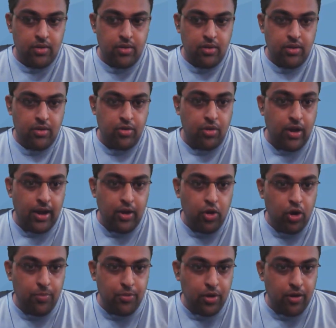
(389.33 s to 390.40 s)
So I
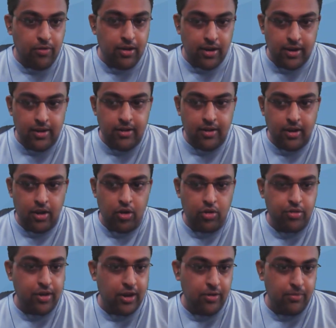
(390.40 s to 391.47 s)
hope you have learned
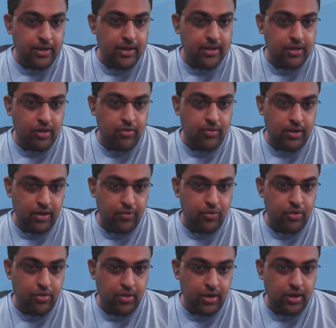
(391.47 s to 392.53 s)
alongside me in this
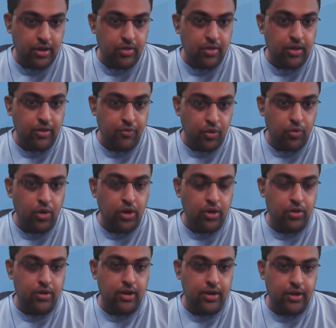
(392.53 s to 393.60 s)
wonderful series. If you want
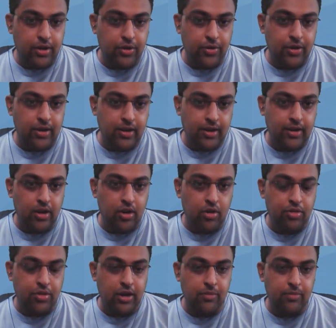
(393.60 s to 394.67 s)
to continue and learn
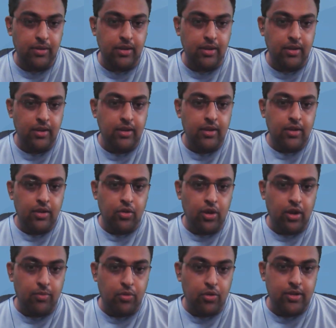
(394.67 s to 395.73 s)
alongside me, you
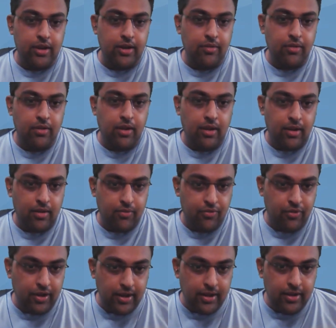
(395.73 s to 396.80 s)
are more than
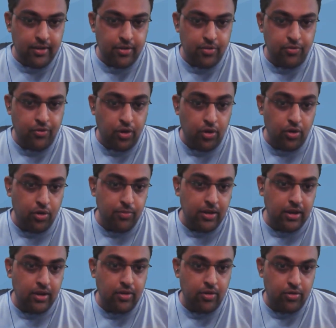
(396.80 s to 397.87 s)
free to follow
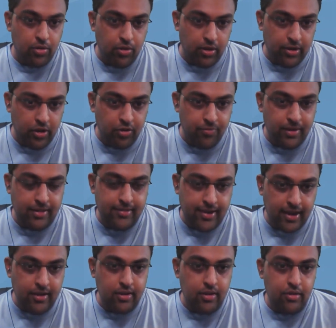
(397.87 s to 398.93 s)
me through any of my
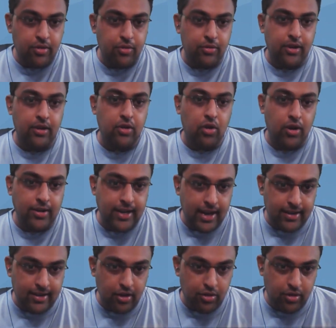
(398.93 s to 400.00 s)
channels. You can
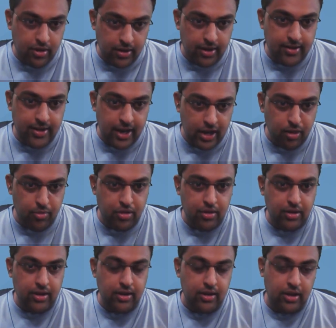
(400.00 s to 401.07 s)
contact us here at
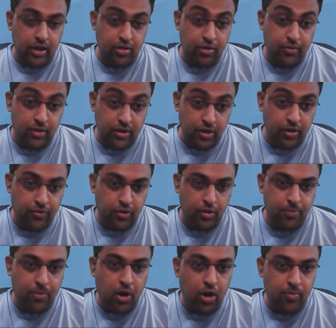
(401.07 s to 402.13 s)
Dynamicity in case of any of your
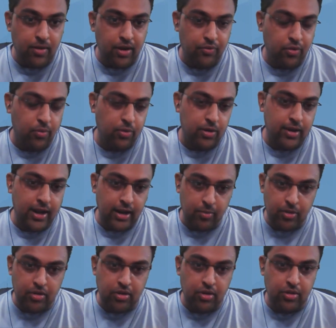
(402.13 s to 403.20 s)
Power Platform or
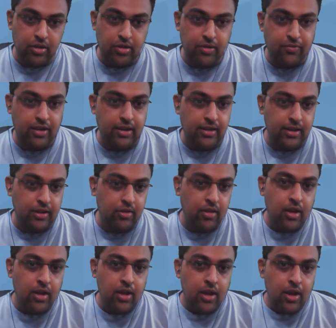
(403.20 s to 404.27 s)
Dynamics 365 needs.
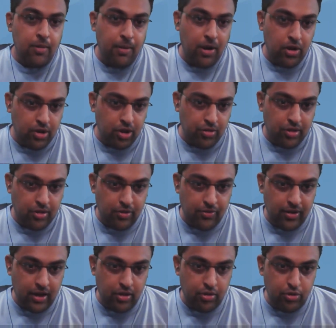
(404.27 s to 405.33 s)
Power
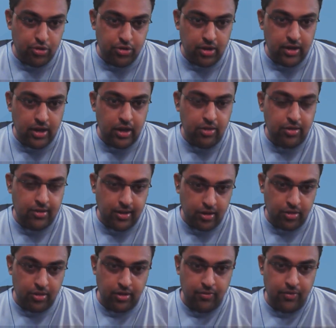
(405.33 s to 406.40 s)
365 as usual, guys. Stay
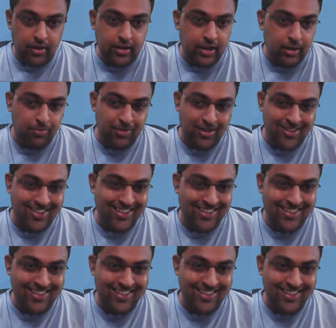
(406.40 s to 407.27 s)
safe and keep learning.